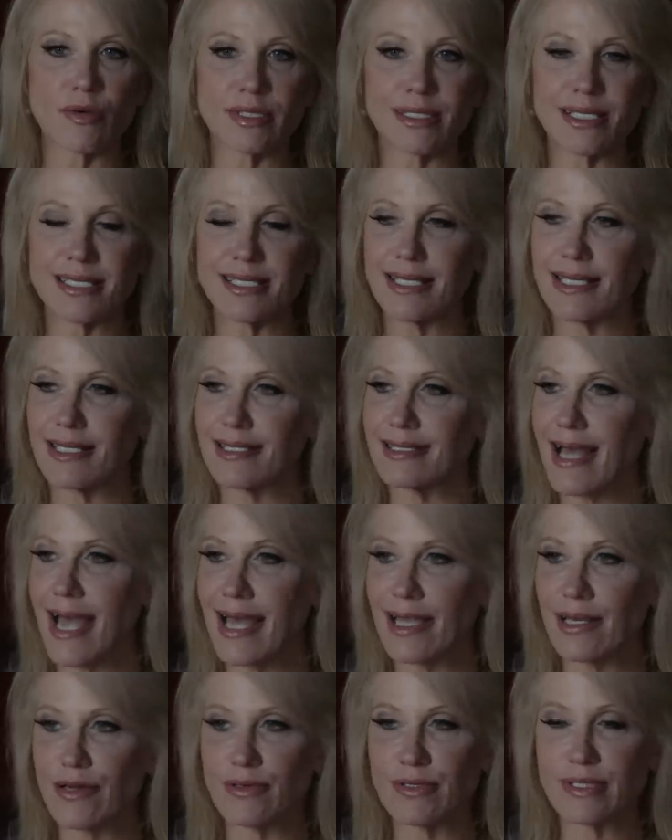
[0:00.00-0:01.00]
and listening to
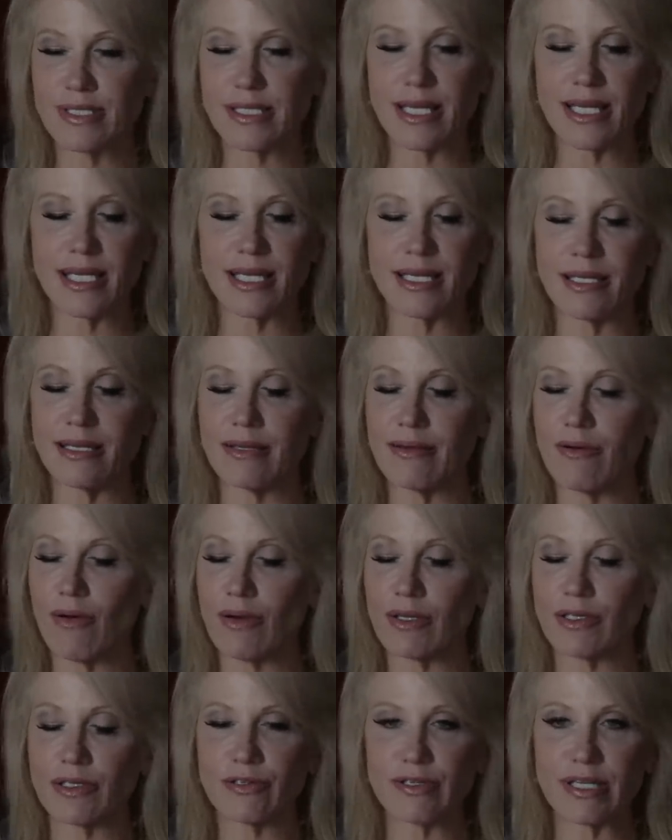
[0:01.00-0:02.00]
AOC
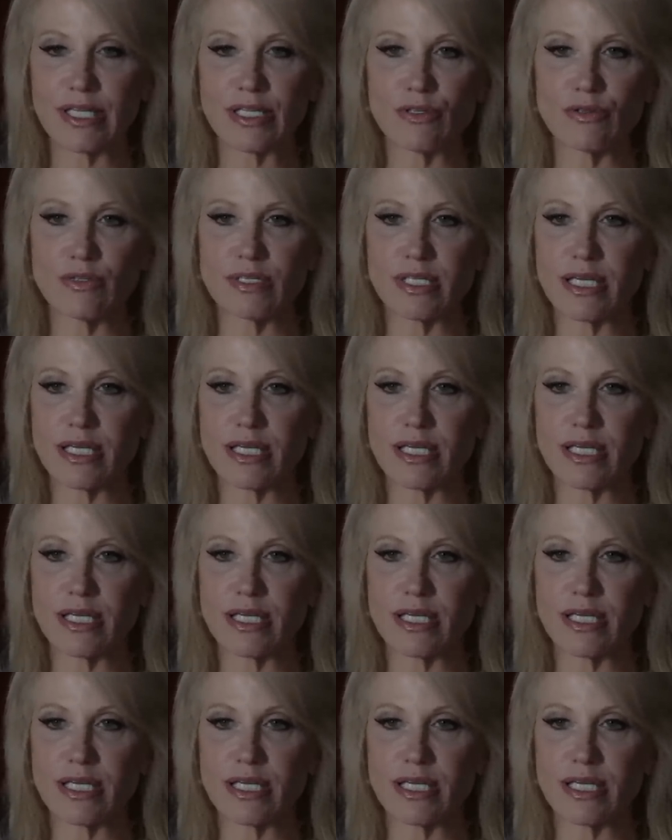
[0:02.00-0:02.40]
on Green New